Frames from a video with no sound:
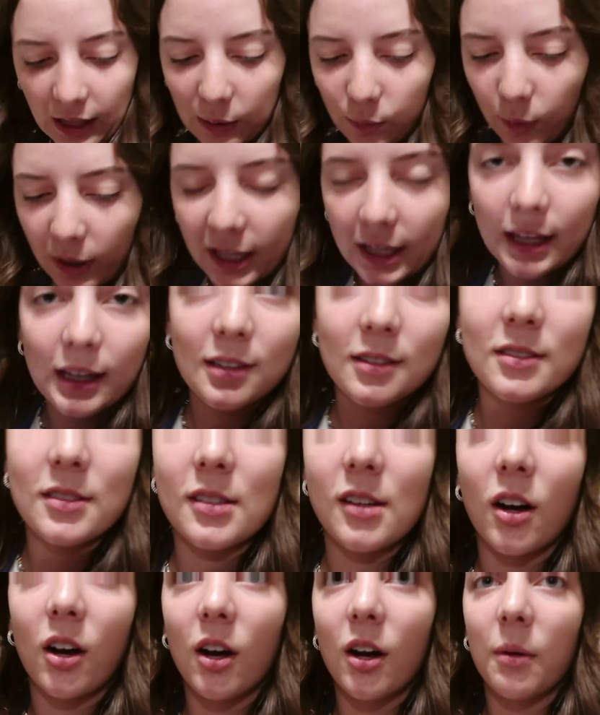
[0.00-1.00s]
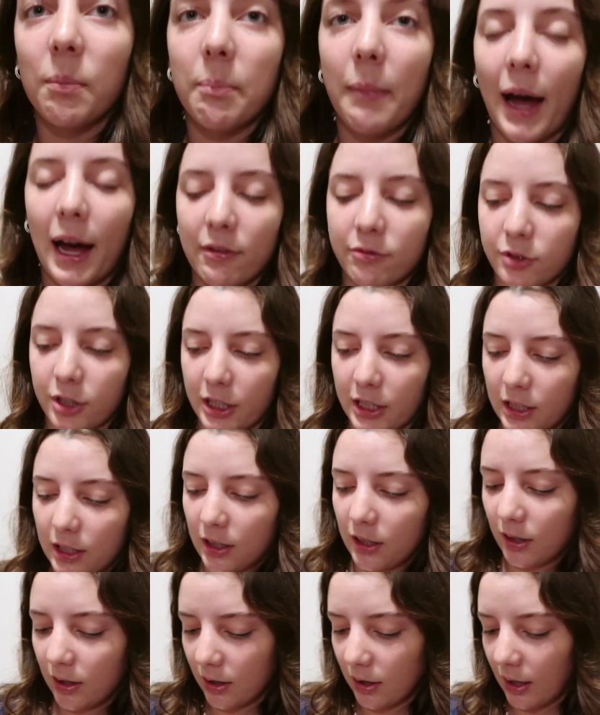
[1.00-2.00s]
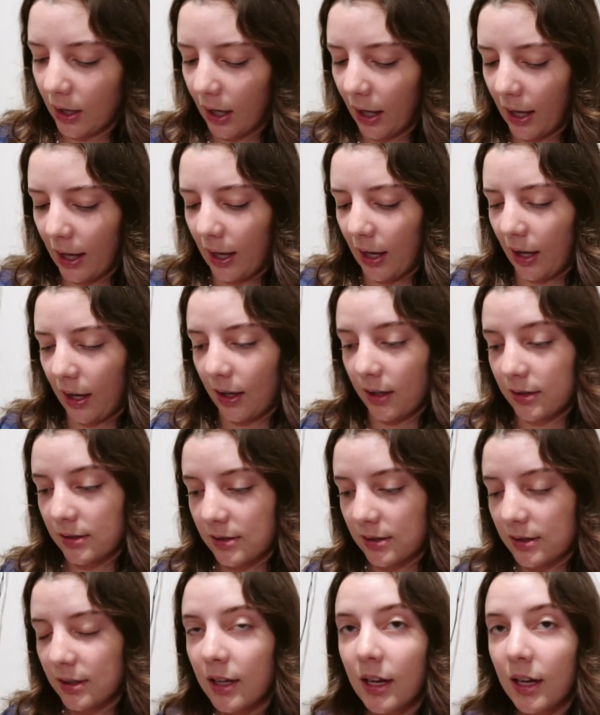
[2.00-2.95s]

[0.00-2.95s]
They went and saw Maverick and